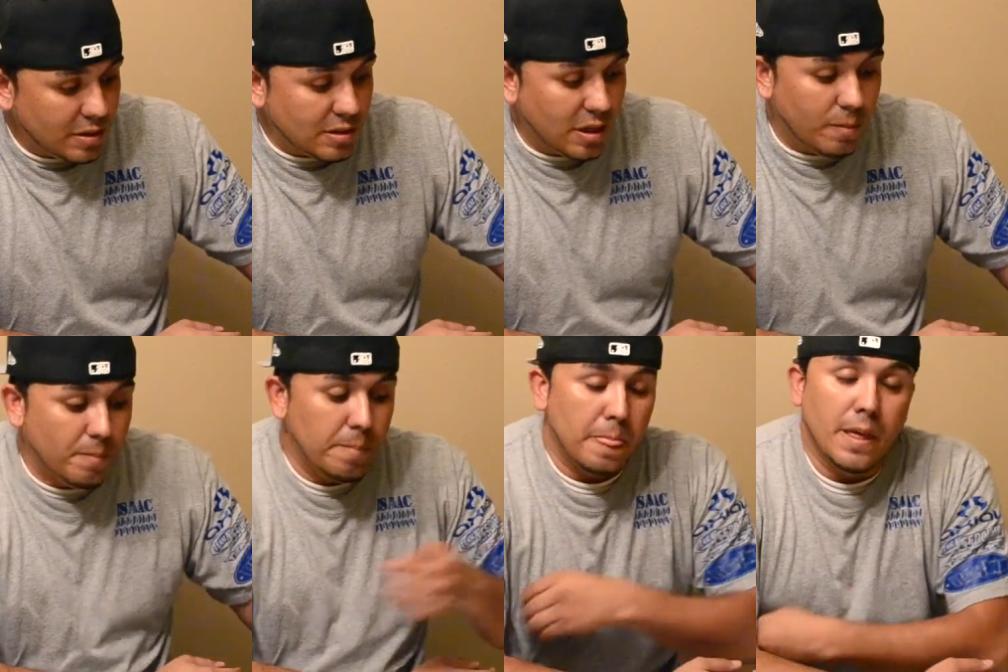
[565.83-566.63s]
So
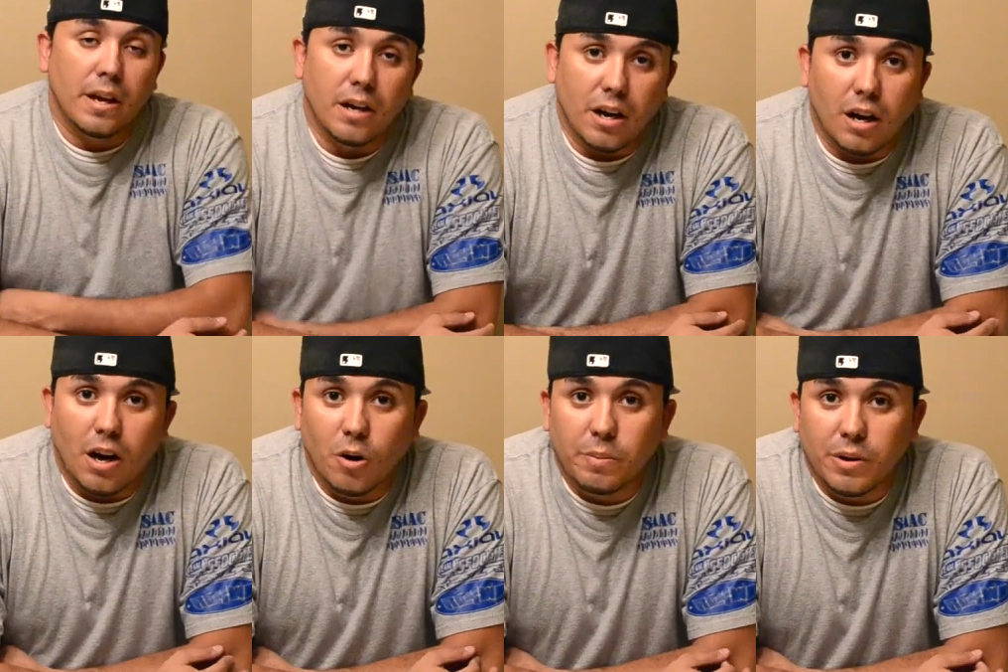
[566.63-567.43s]

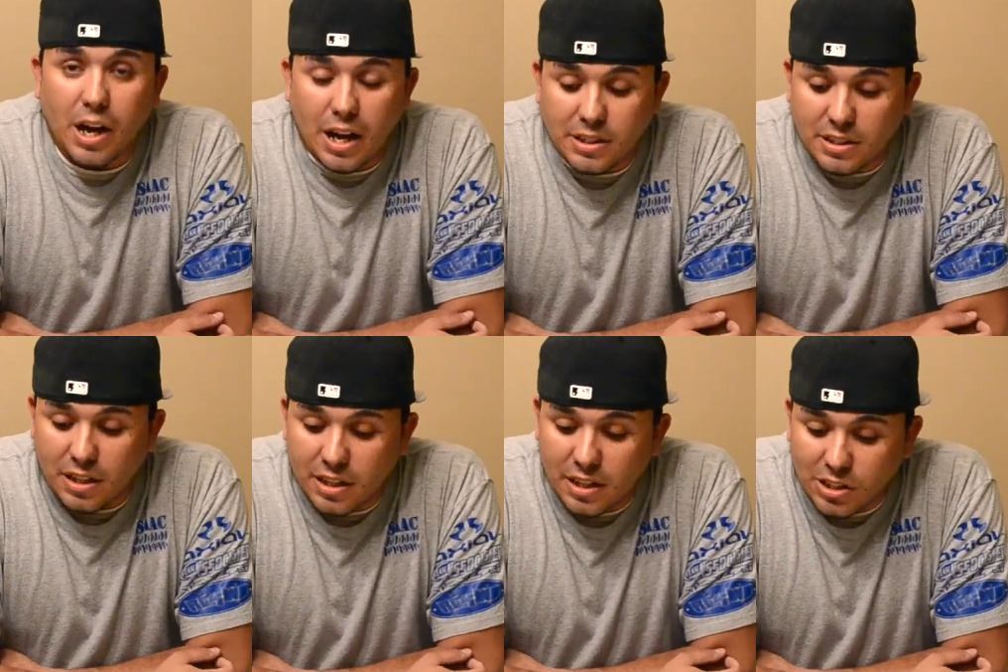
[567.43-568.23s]
hope you guys
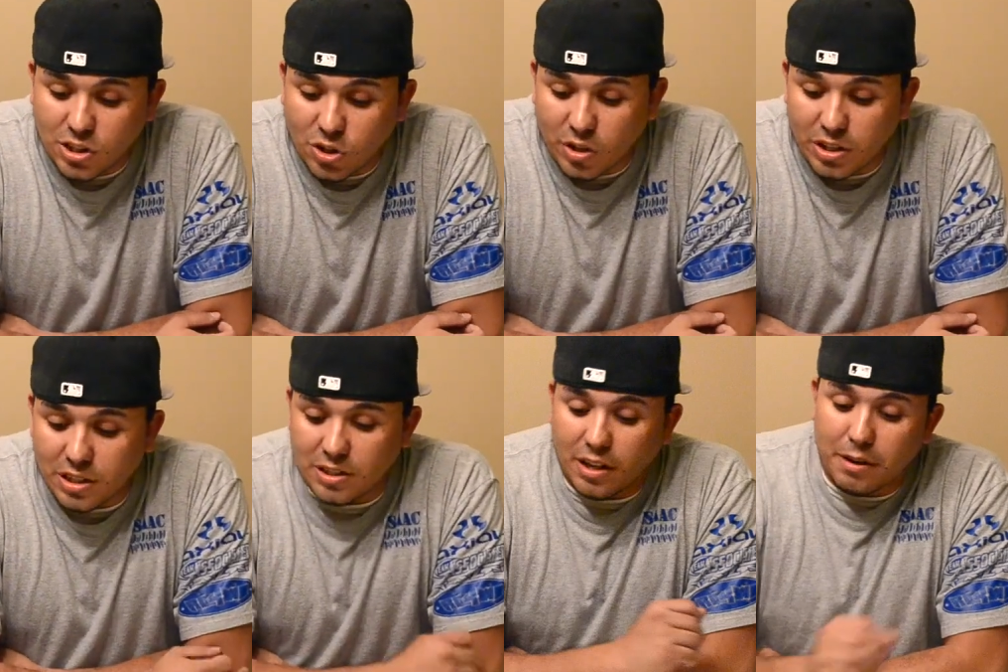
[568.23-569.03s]
enjoyed
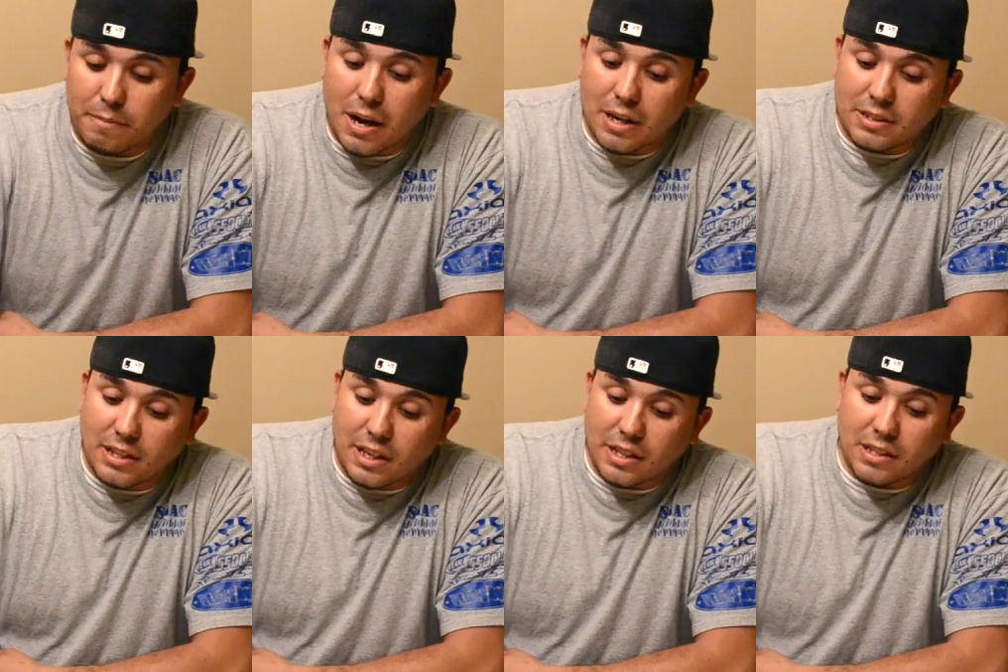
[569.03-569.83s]
this
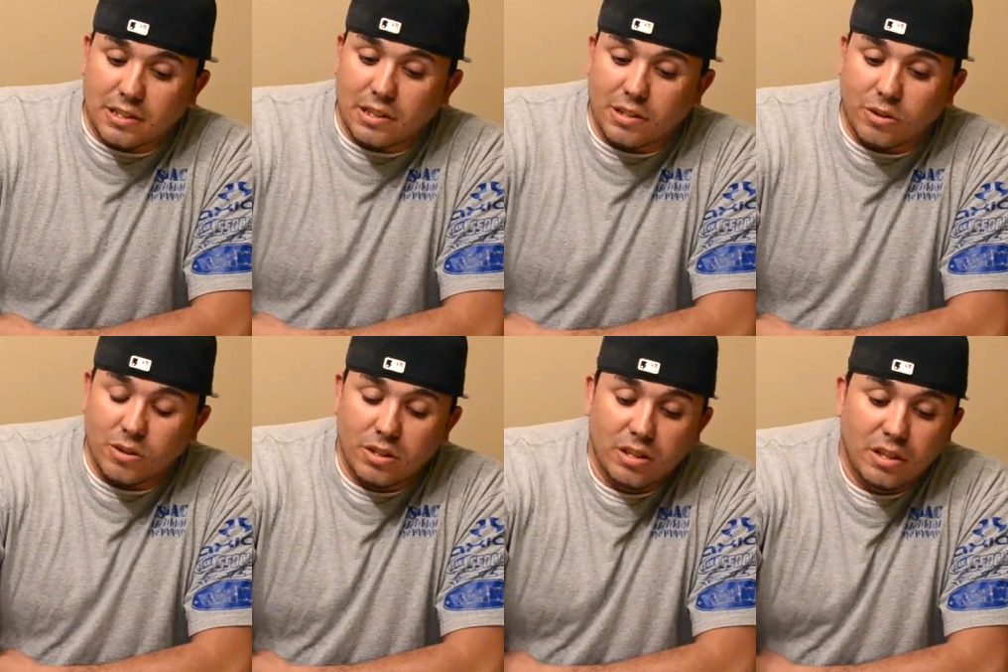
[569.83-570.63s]
unboxing and this little
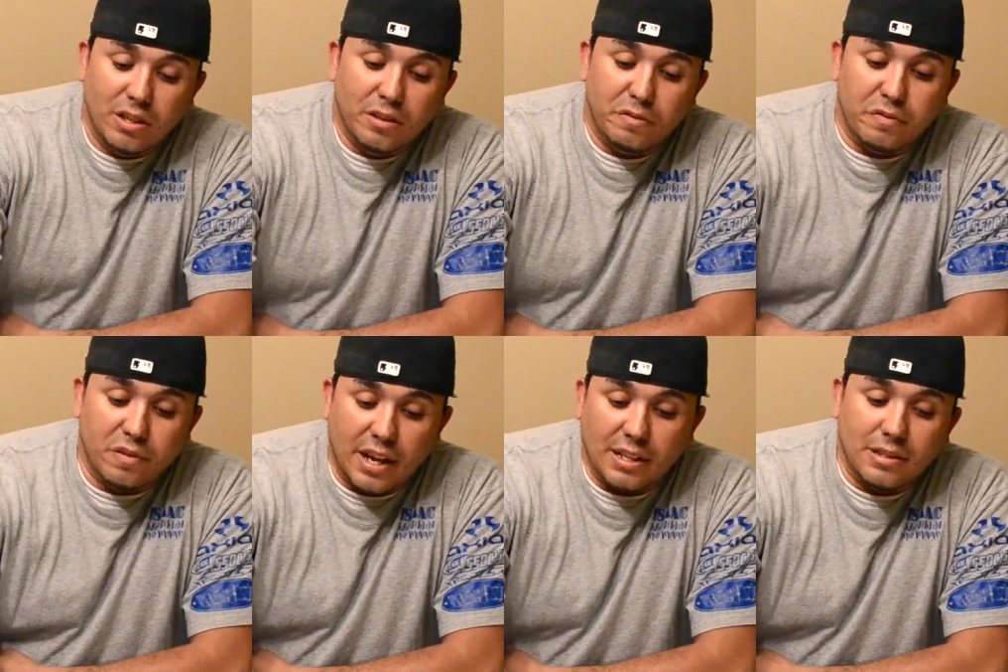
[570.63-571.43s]

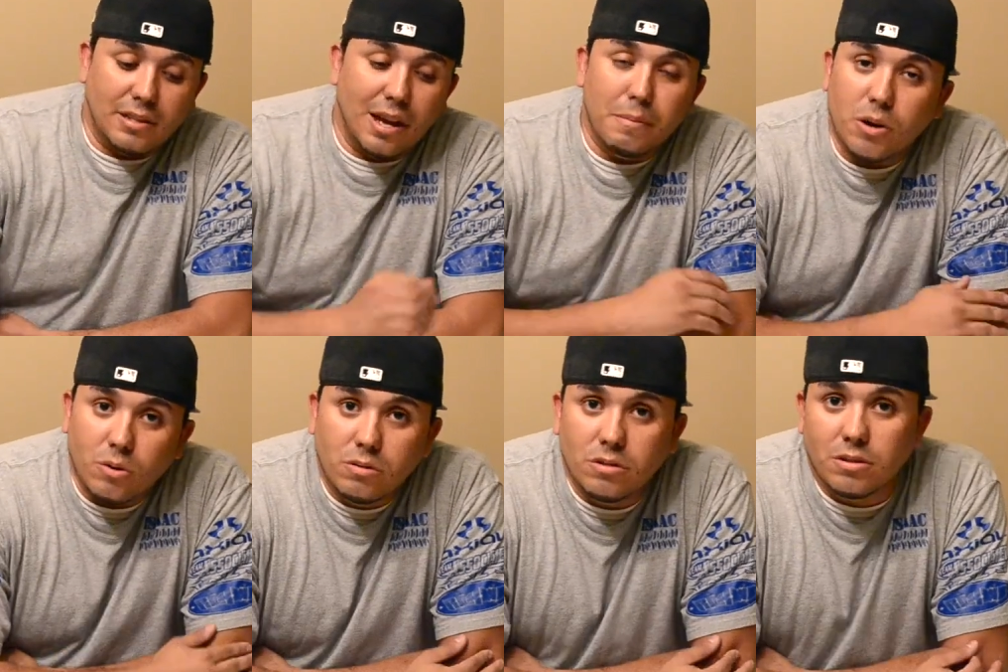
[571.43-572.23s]
flight demo.